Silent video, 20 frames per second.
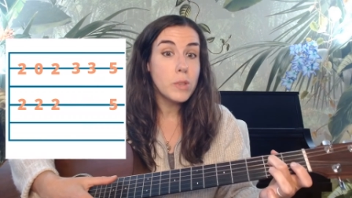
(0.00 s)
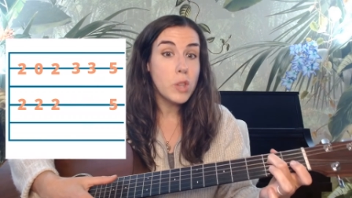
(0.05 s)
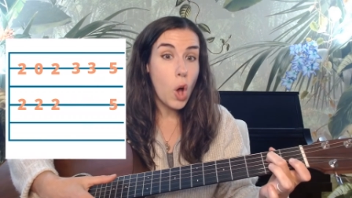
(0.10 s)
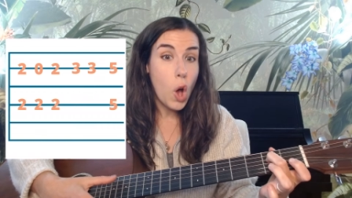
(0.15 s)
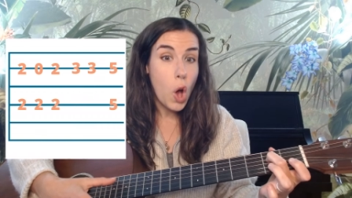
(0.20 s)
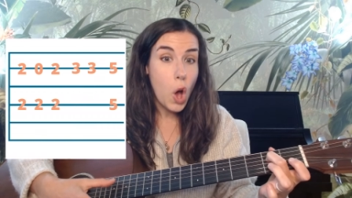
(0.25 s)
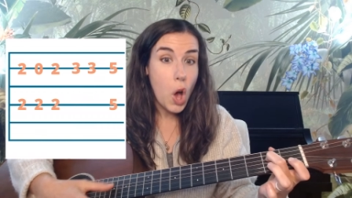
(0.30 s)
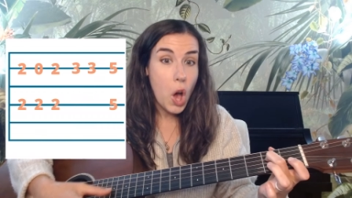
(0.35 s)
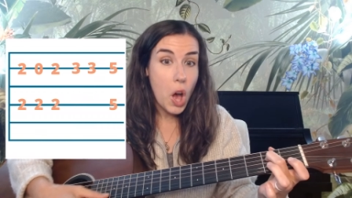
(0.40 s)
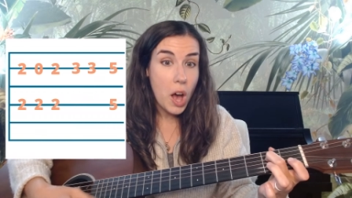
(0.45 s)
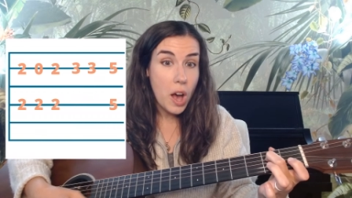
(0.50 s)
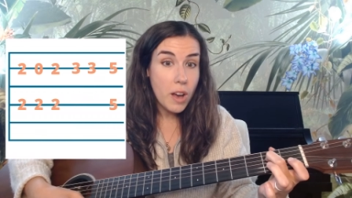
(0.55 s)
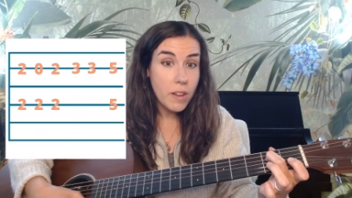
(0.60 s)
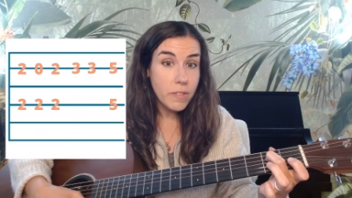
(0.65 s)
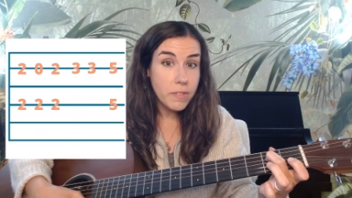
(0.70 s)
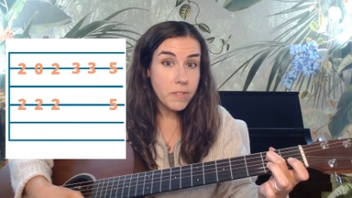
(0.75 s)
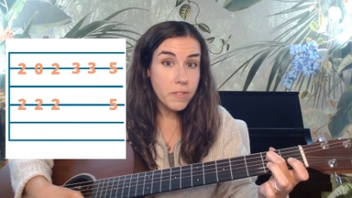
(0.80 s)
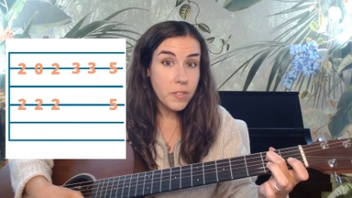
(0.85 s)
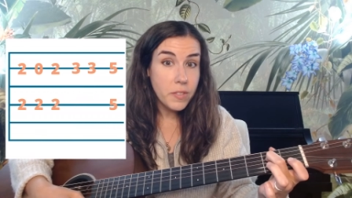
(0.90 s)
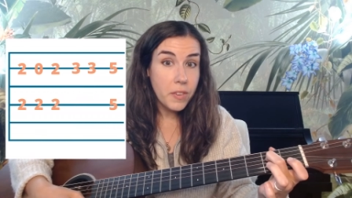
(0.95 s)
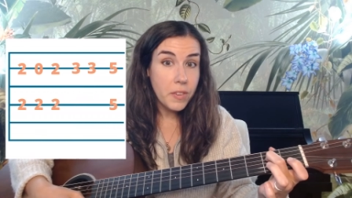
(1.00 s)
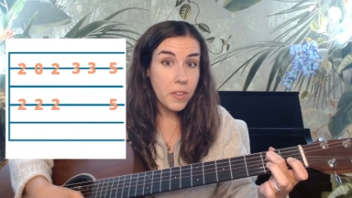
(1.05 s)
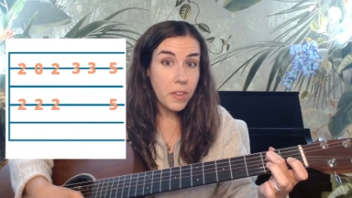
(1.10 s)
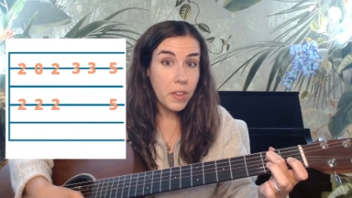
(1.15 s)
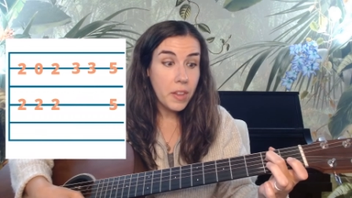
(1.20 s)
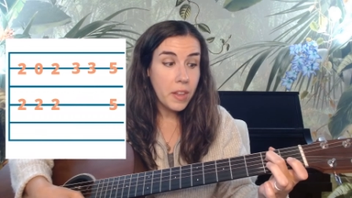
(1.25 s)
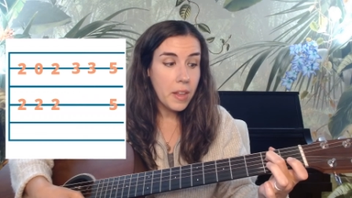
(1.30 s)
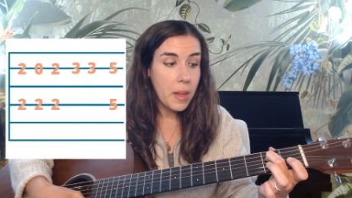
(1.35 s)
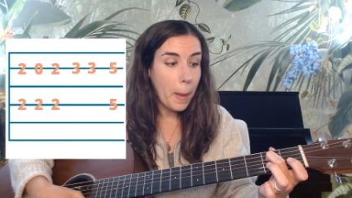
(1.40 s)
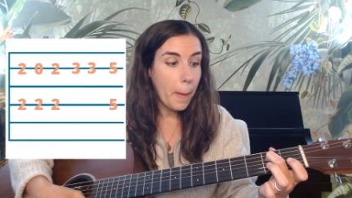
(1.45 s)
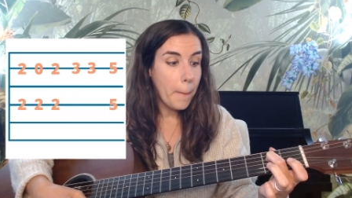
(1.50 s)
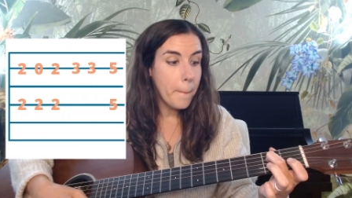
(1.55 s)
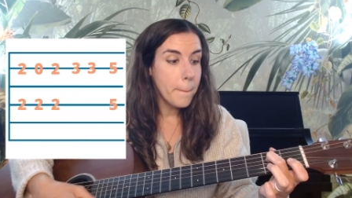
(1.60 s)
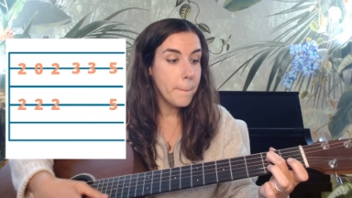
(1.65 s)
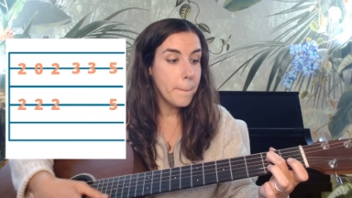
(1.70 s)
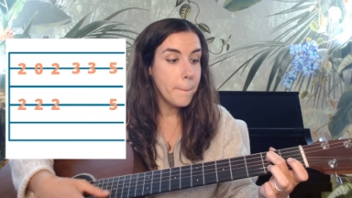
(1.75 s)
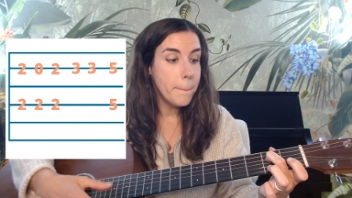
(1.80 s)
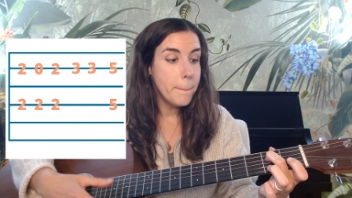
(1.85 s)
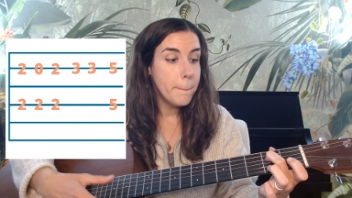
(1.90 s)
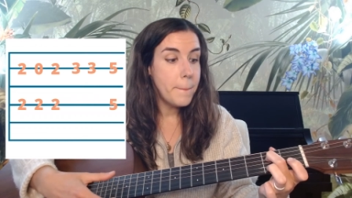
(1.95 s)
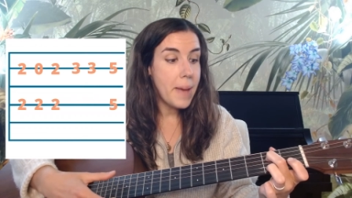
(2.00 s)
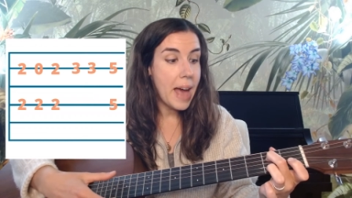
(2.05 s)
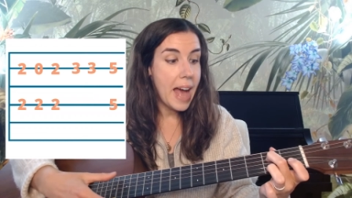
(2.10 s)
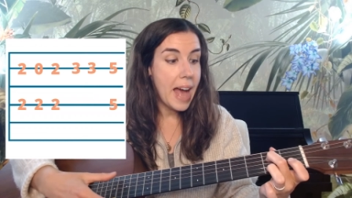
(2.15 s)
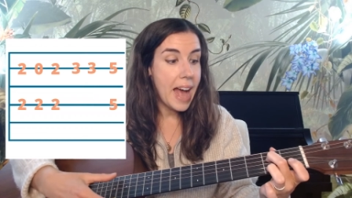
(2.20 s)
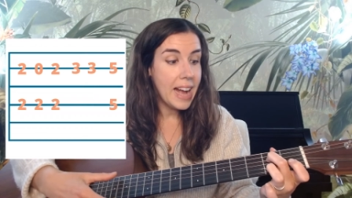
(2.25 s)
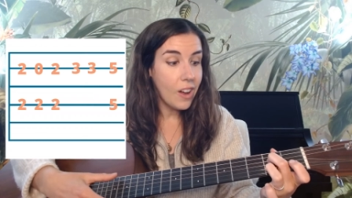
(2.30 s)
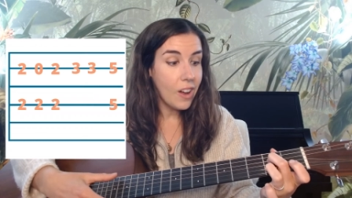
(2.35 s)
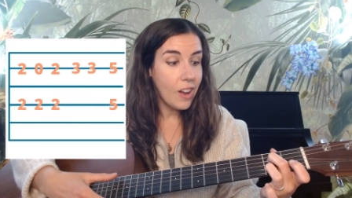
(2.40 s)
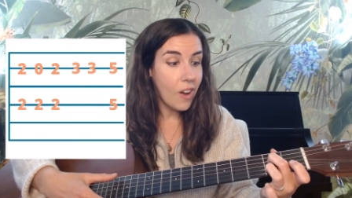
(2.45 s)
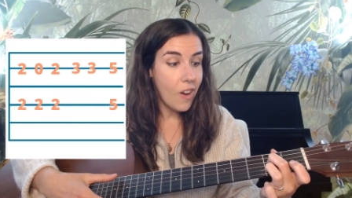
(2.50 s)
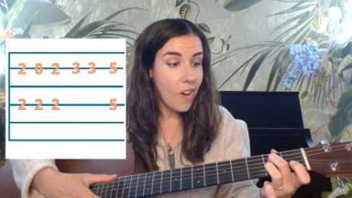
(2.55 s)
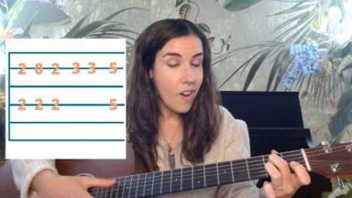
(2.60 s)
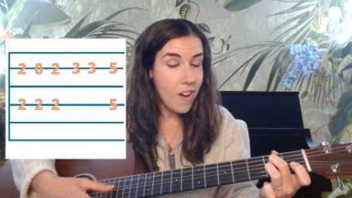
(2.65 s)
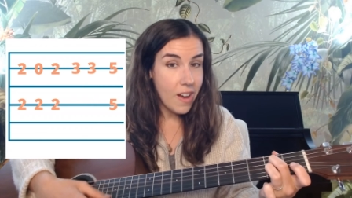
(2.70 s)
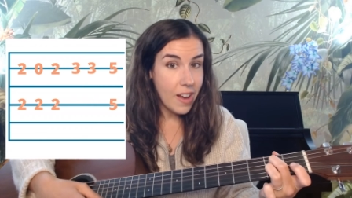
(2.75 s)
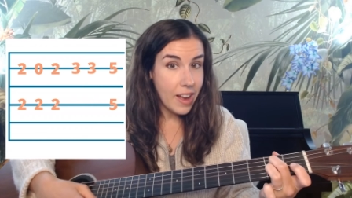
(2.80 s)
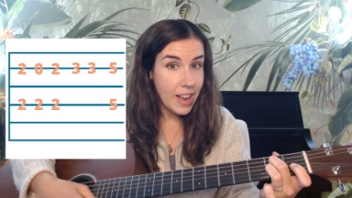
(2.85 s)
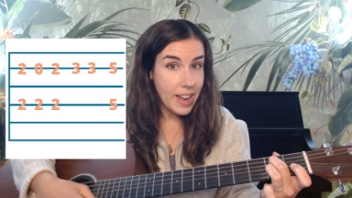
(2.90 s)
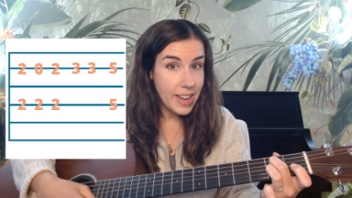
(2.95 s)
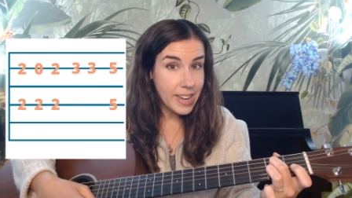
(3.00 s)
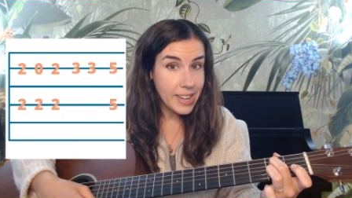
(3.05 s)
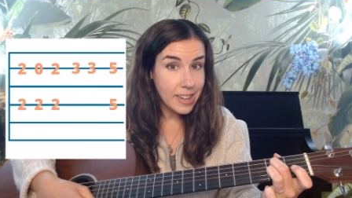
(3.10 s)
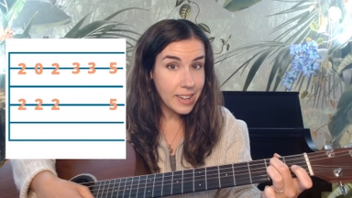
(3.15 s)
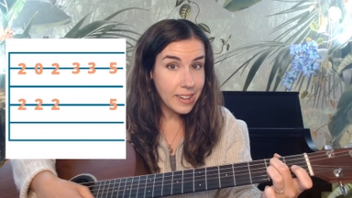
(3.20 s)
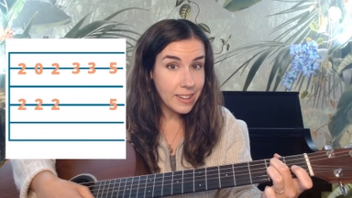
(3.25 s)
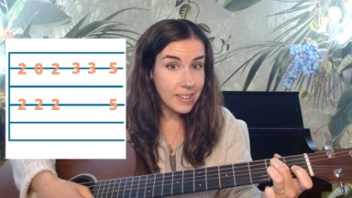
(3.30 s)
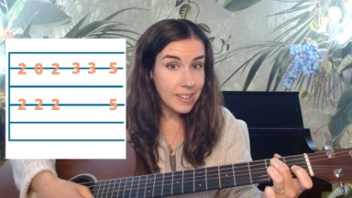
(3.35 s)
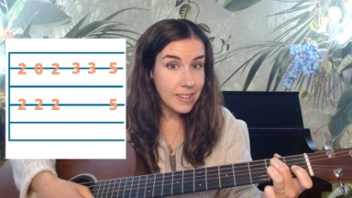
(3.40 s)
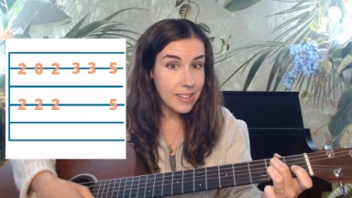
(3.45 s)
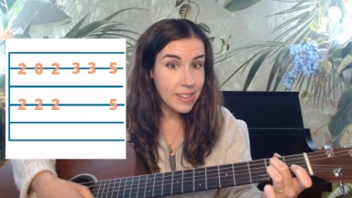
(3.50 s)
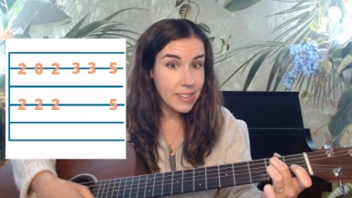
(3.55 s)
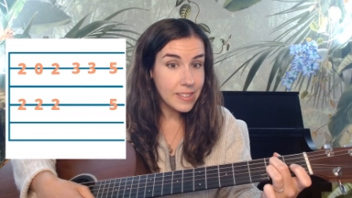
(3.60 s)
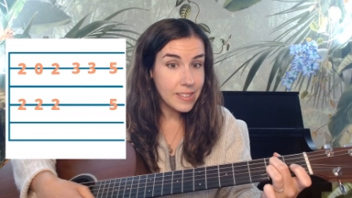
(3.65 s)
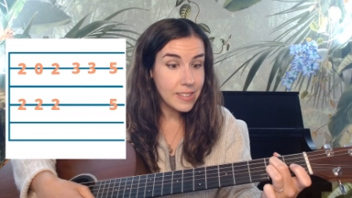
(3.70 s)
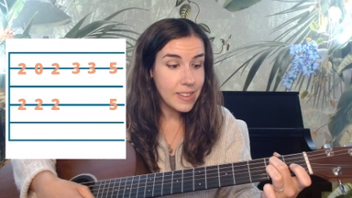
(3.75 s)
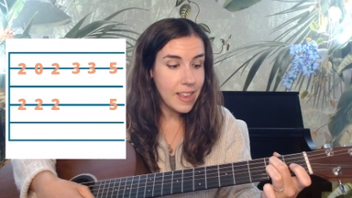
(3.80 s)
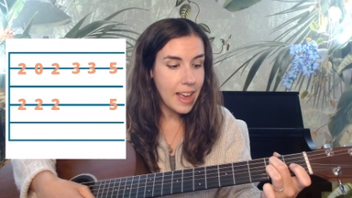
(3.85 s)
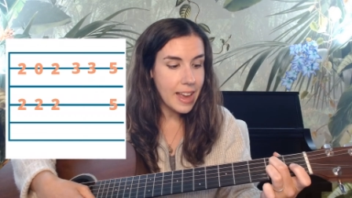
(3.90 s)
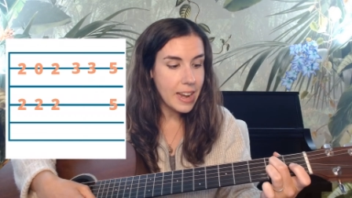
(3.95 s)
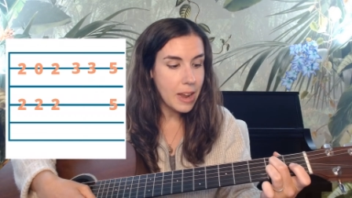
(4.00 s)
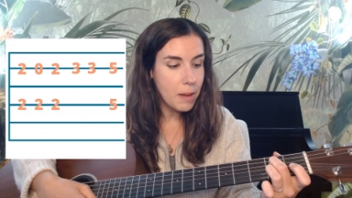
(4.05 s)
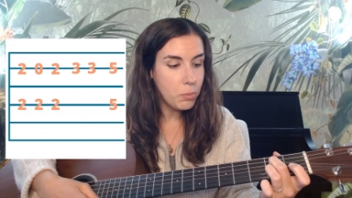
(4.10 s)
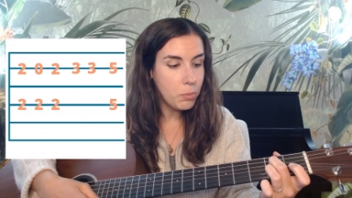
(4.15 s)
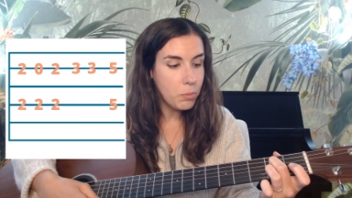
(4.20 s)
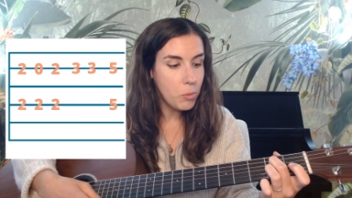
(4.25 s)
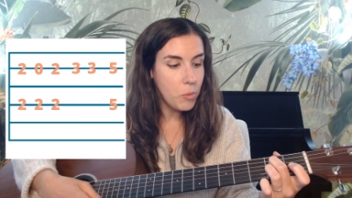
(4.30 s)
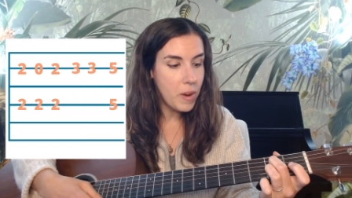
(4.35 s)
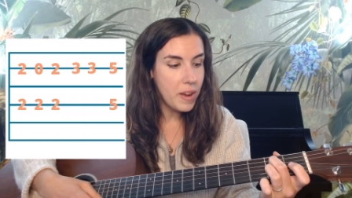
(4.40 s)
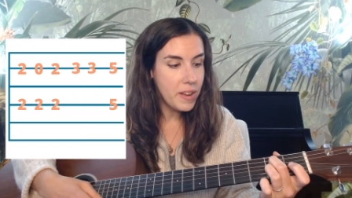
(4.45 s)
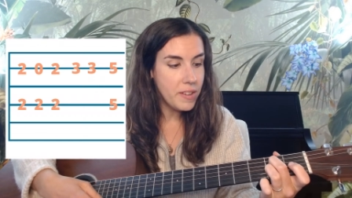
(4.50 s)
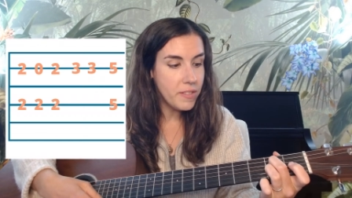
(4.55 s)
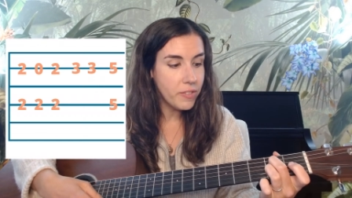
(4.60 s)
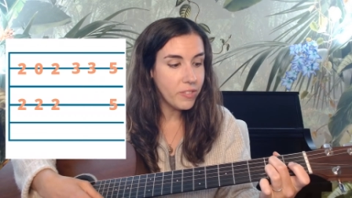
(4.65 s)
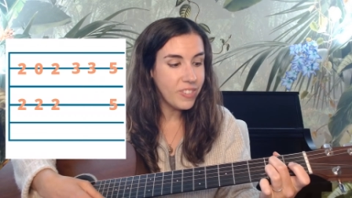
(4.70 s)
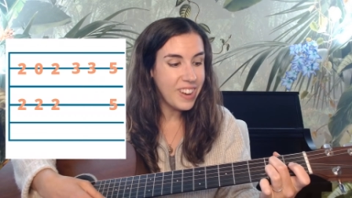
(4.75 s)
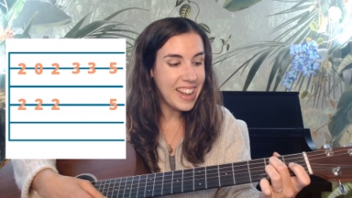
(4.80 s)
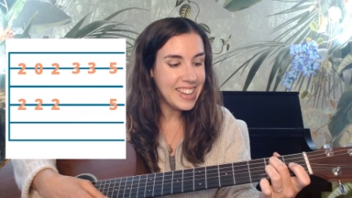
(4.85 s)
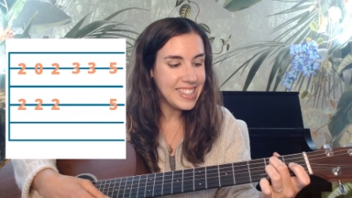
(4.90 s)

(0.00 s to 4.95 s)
off, back on, slide up 1 fret,